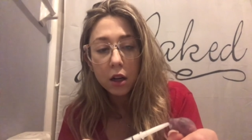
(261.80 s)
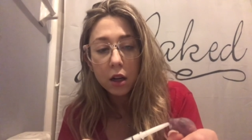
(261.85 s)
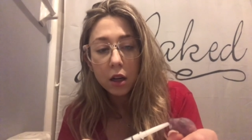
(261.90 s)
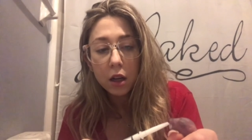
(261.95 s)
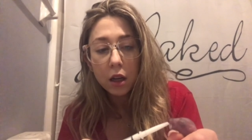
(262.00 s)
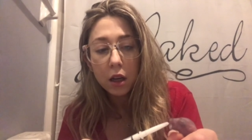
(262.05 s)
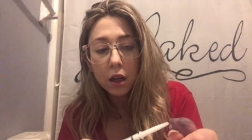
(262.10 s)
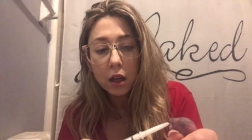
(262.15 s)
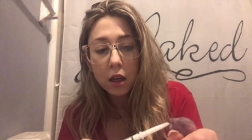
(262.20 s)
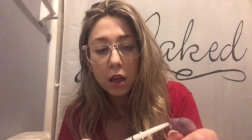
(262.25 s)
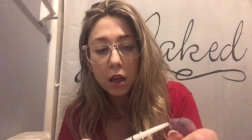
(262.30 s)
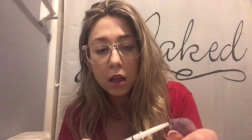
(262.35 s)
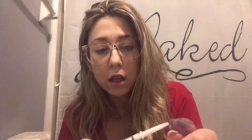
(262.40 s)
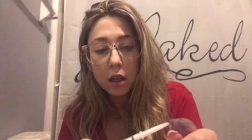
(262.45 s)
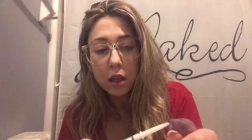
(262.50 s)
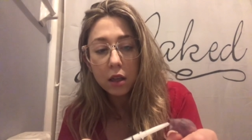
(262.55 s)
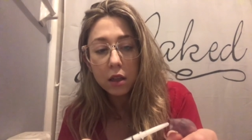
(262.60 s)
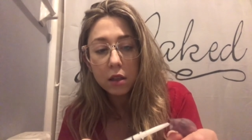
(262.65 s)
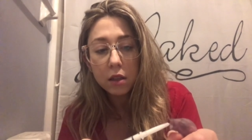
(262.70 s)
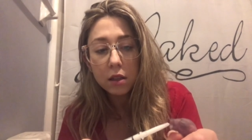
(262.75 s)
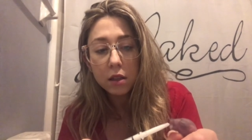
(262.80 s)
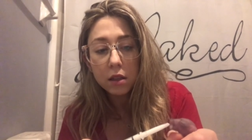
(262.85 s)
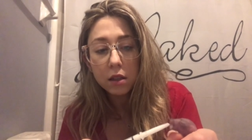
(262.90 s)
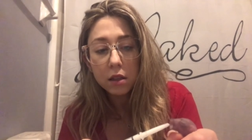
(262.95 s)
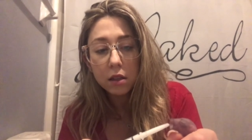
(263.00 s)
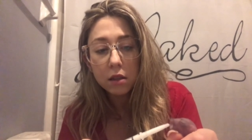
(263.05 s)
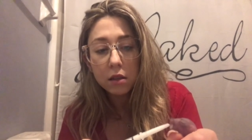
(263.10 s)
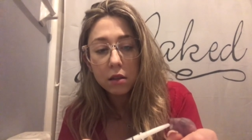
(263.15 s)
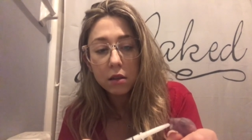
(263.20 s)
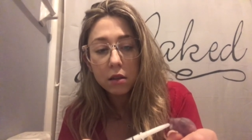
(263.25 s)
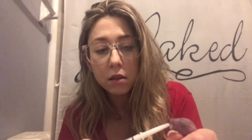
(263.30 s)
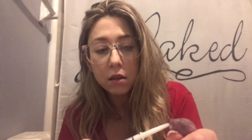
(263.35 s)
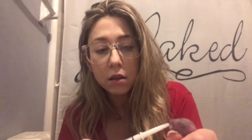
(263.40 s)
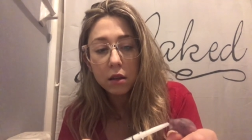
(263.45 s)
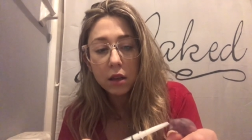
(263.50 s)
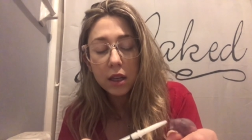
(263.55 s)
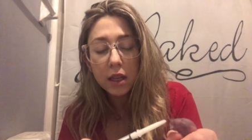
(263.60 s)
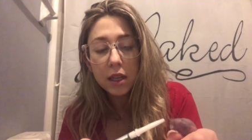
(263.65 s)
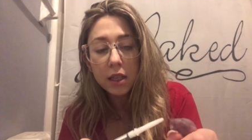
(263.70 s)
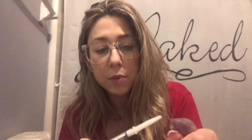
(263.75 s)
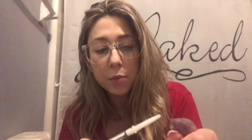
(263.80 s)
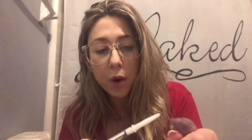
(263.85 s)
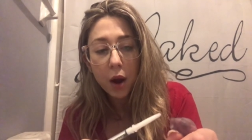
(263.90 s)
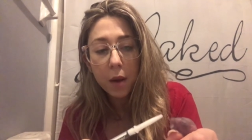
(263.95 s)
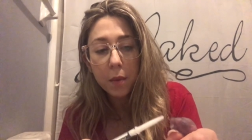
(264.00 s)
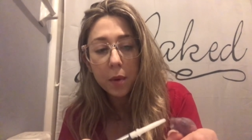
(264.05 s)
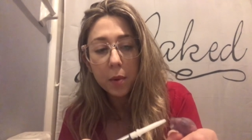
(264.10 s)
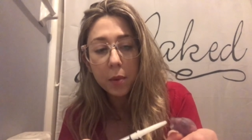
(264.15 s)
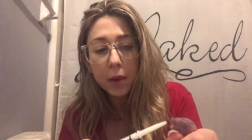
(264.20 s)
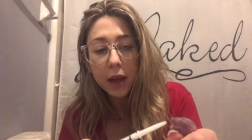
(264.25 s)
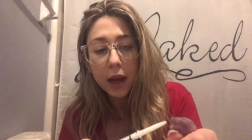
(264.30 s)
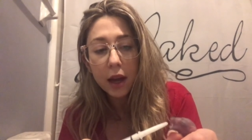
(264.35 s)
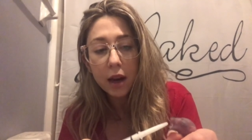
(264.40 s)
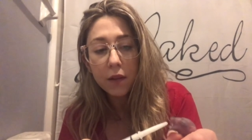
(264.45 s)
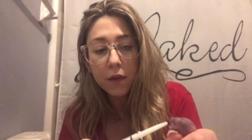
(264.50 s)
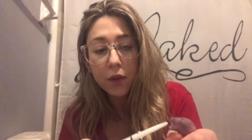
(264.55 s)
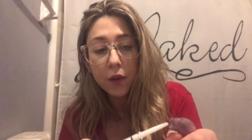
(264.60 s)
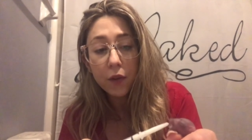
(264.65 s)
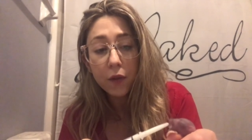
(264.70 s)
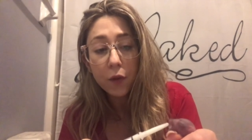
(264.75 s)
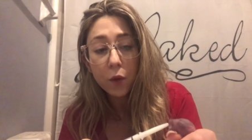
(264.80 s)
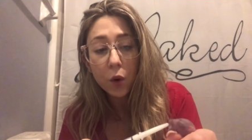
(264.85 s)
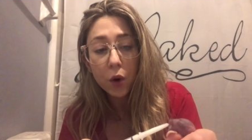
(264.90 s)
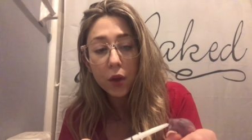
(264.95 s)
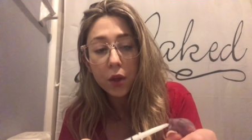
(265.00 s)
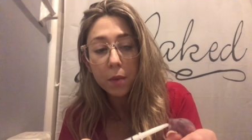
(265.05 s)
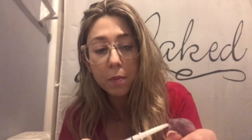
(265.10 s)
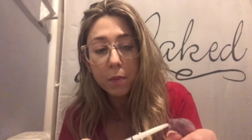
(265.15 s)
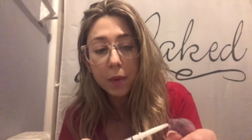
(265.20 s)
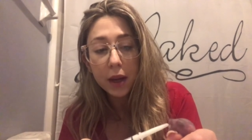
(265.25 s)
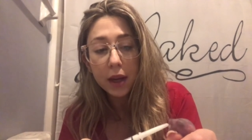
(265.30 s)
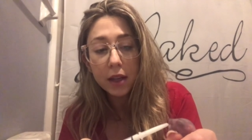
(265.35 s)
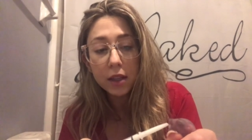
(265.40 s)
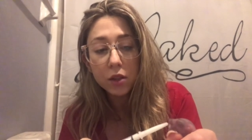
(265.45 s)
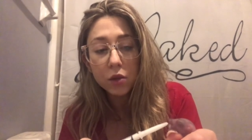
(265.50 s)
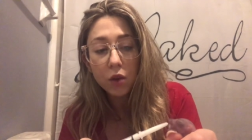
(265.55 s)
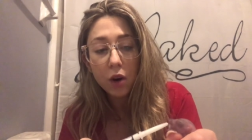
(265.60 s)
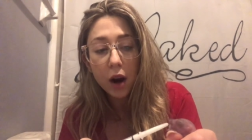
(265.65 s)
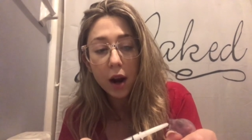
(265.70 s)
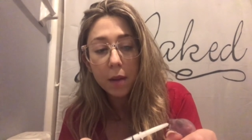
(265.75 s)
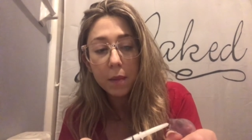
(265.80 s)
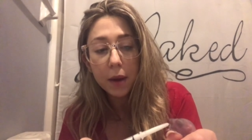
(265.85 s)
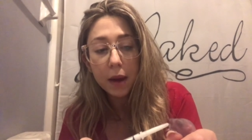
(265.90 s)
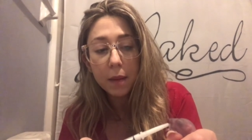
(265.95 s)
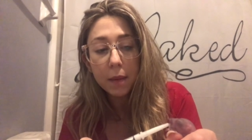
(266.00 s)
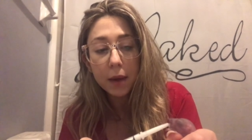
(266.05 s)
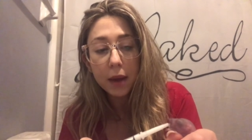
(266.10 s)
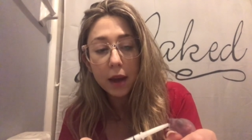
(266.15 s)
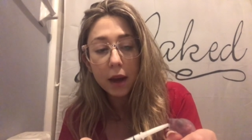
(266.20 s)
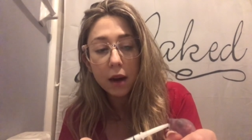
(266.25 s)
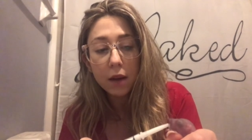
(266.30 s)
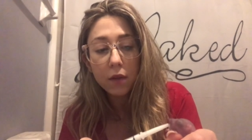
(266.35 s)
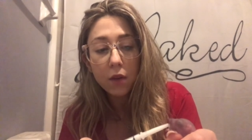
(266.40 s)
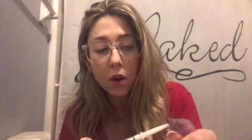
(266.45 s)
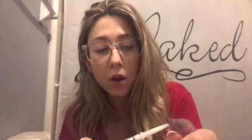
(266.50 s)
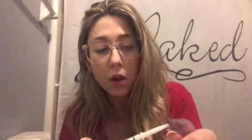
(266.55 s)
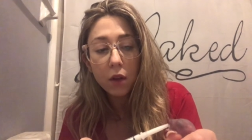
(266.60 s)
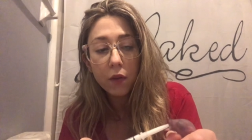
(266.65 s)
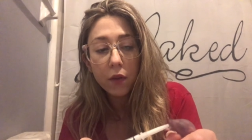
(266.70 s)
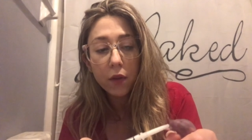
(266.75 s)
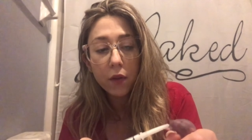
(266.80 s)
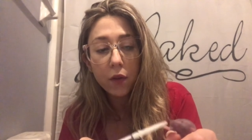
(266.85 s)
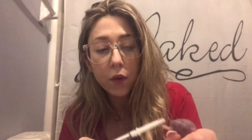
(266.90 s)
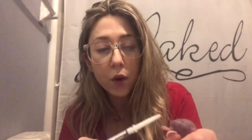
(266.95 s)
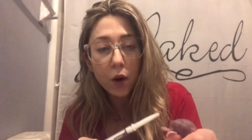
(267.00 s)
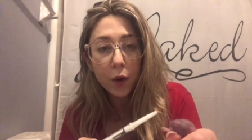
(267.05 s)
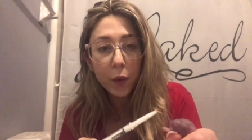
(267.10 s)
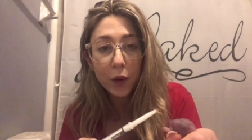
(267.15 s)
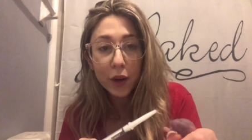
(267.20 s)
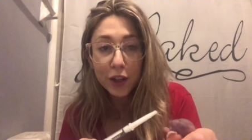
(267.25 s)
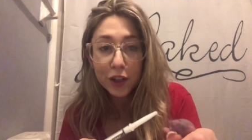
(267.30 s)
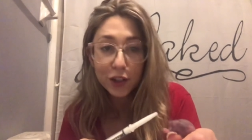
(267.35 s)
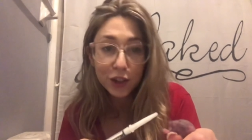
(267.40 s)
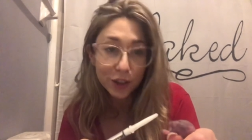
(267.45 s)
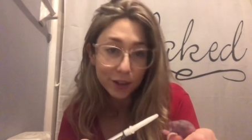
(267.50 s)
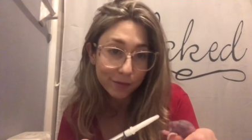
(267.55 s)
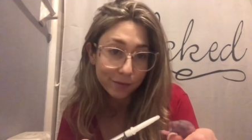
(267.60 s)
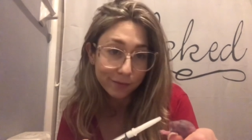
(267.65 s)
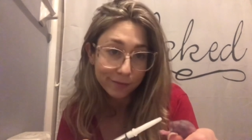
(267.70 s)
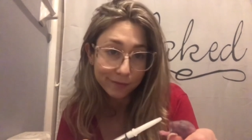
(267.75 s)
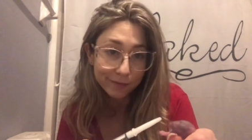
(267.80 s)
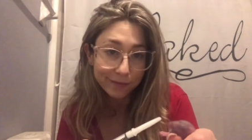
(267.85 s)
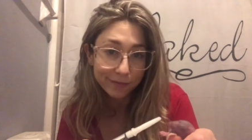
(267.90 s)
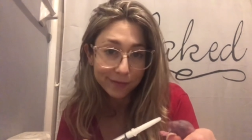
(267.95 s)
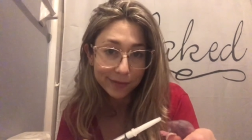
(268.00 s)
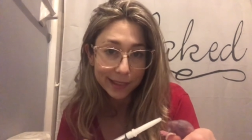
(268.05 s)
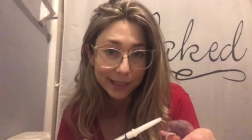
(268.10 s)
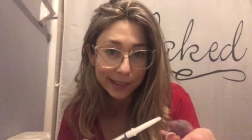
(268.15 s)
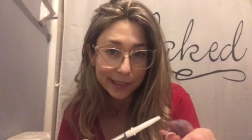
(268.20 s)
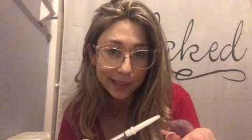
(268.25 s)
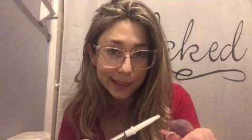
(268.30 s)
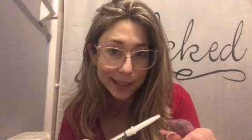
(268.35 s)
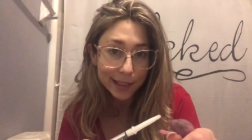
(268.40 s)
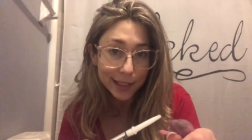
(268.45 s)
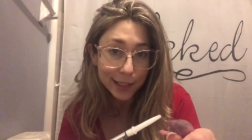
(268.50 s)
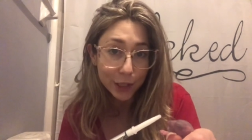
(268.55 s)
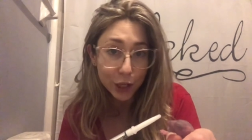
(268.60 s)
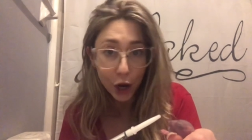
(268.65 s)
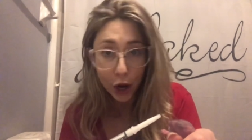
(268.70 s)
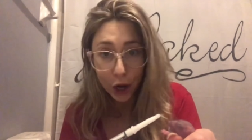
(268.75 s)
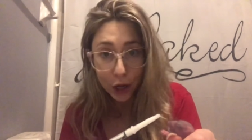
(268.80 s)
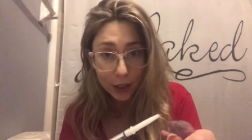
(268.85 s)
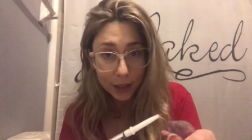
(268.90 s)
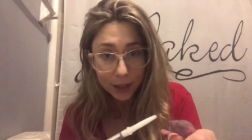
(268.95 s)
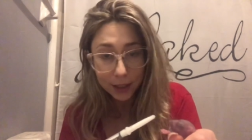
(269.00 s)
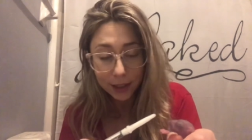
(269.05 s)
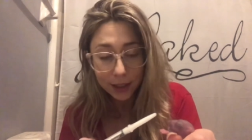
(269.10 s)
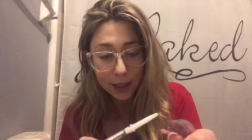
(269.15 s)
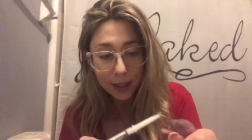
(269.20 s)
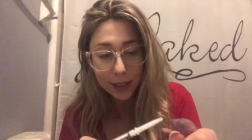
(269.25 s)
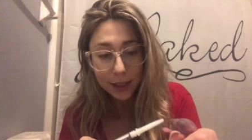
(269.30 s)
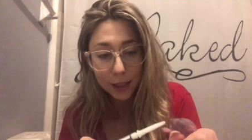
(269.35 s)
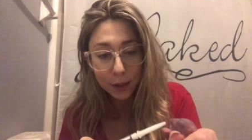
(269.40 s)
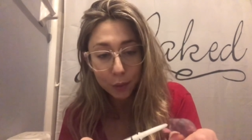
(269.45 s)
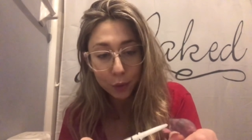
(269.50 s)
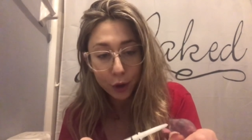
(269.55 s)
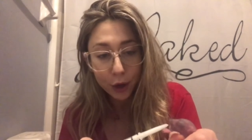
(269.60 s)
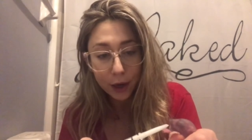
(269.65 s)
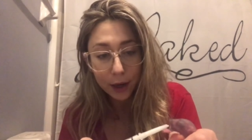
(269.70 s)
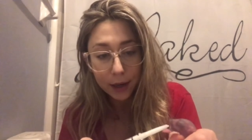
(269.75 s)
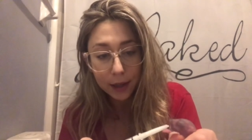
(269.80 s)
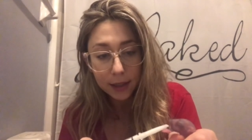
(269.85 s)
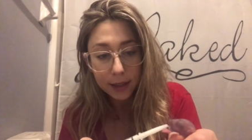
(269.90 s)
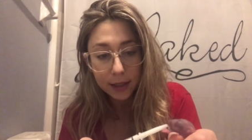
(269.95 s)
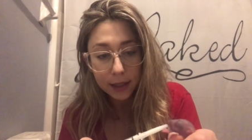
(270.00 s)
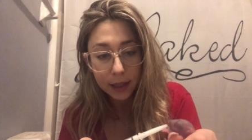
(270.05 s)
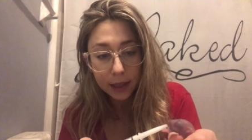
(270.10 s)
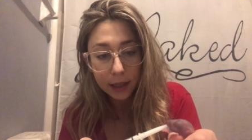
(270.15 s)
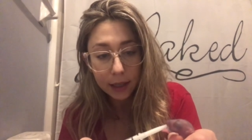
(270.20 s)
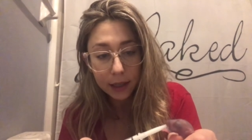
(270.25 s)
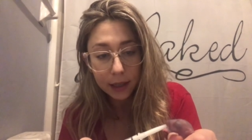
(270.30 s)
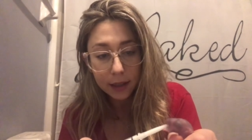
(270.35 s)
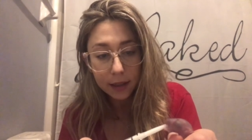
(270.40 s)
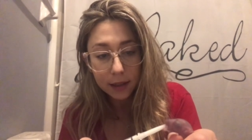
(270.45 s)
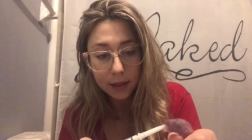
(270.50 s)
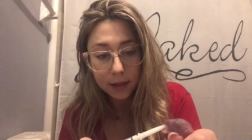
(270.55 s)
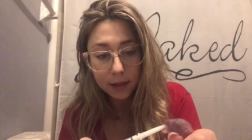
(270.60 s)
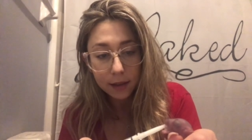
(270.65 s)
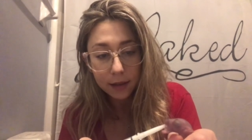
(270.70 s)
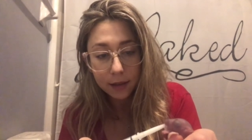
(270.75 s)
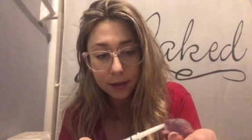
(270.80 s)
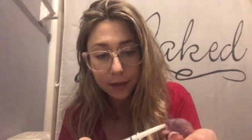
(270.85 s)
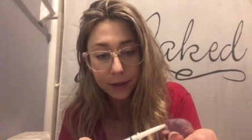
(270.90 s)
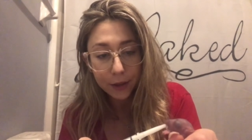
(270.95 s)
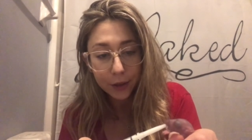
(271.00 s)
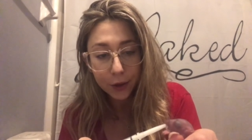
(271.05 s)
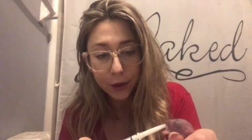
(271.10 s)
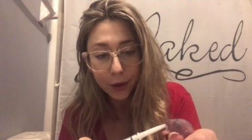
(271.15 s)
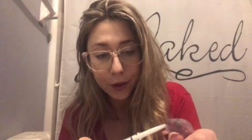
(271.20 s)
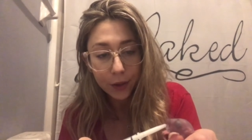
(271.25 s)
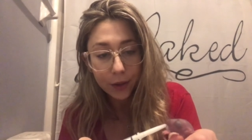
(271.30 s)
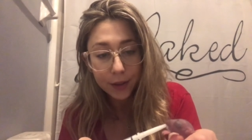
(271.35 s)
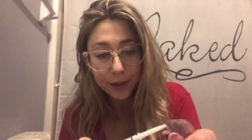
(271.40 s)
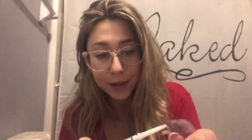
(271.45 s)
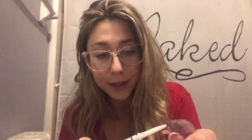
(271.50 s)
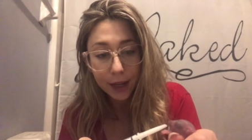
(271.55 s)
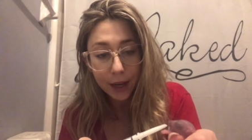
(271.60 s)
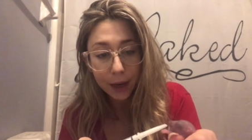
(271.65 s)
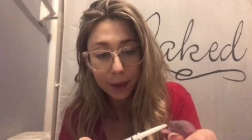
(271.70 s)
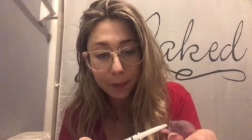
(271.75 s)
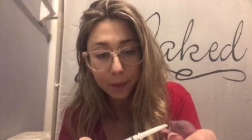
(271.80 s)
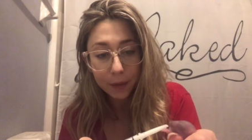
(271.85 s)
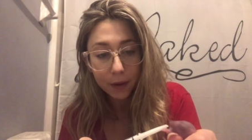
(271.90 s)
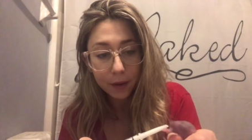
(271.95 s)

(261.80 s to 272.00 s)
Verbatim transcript: he's he's probably out of the four the biggest crybaby out of all of the four, which it's not a surprise, ladies. They're all the same.